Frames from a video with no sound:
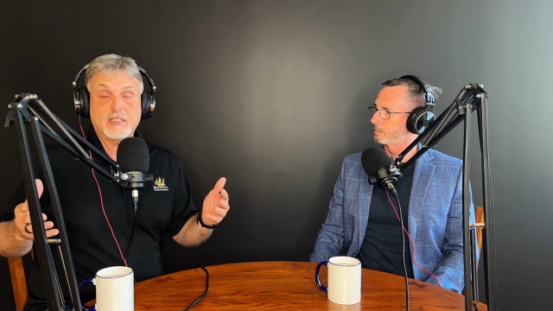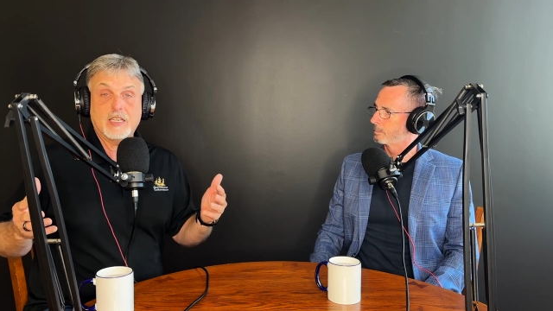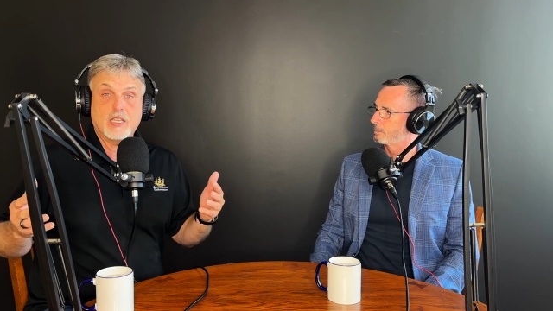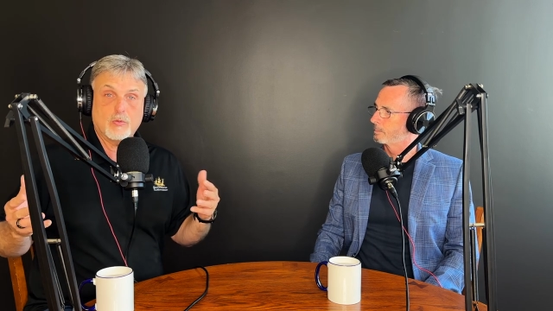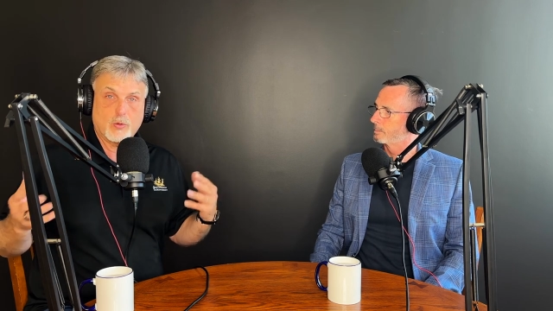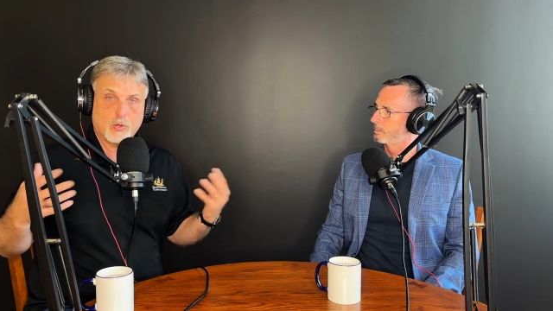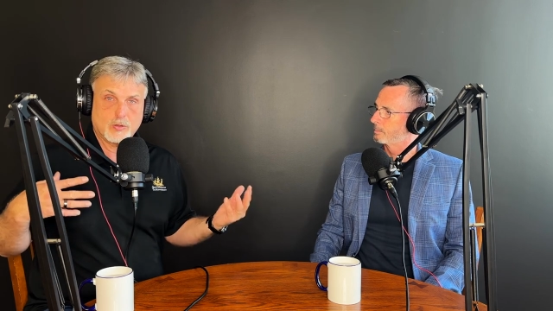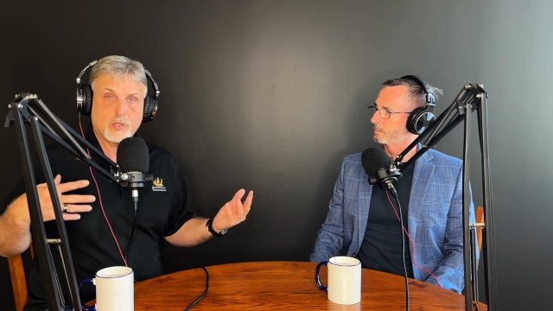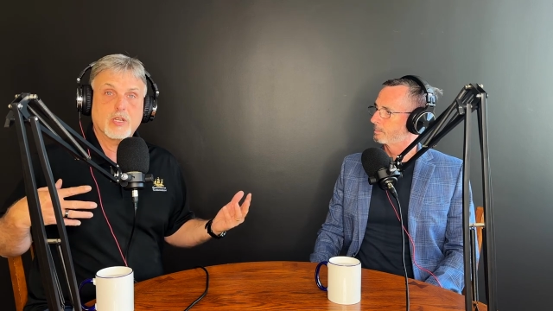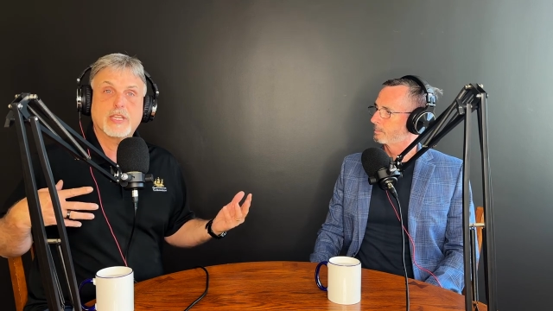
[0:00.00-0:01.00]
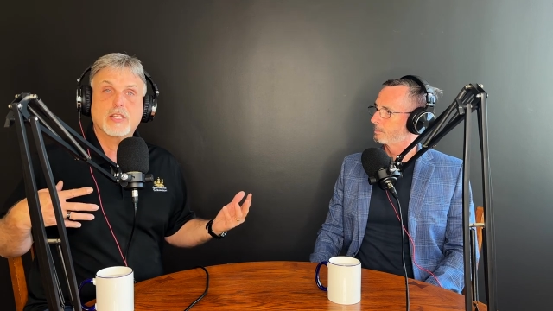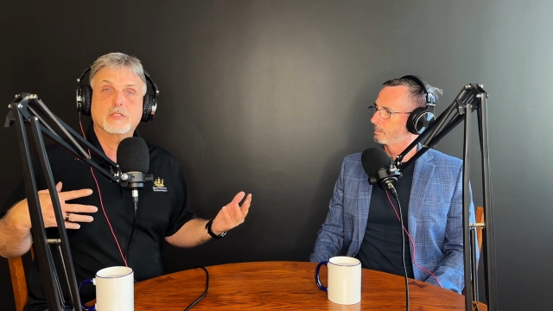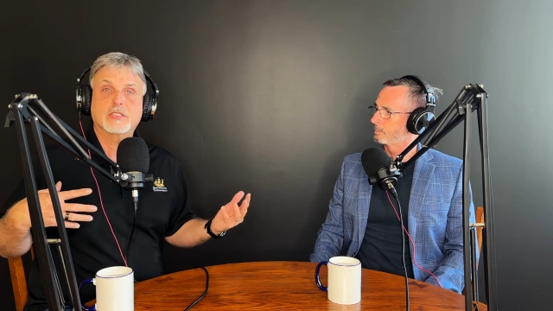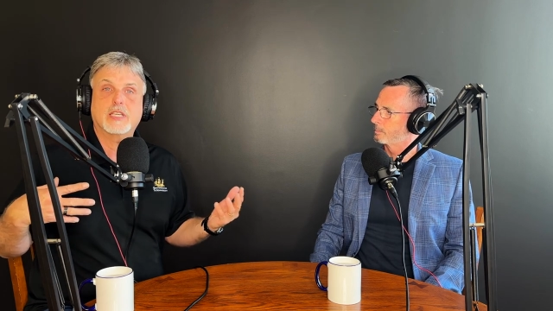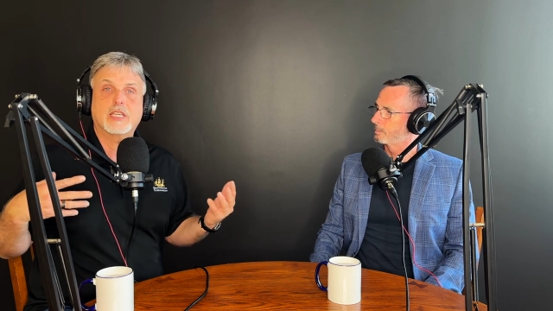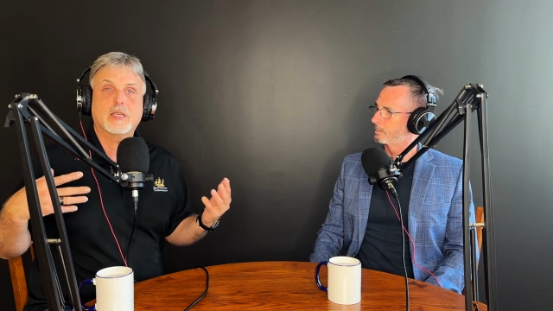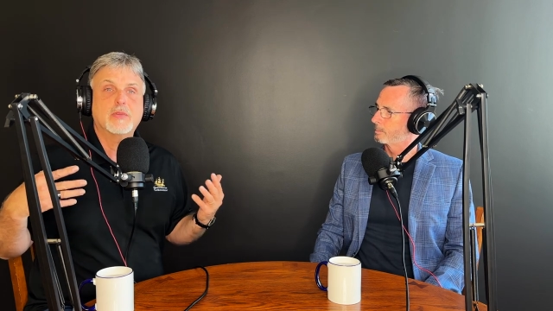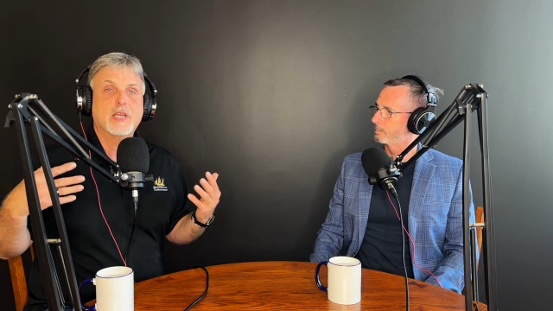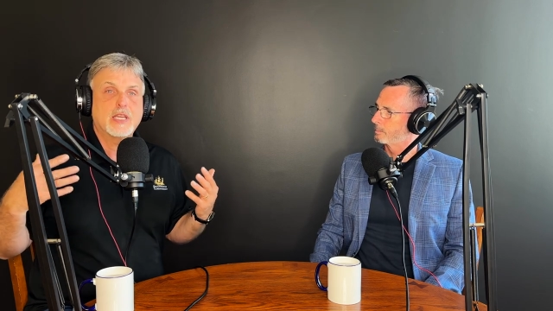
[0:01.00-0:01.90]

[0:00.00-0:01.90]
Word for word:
Speaker 1: And he, he works with our legal team.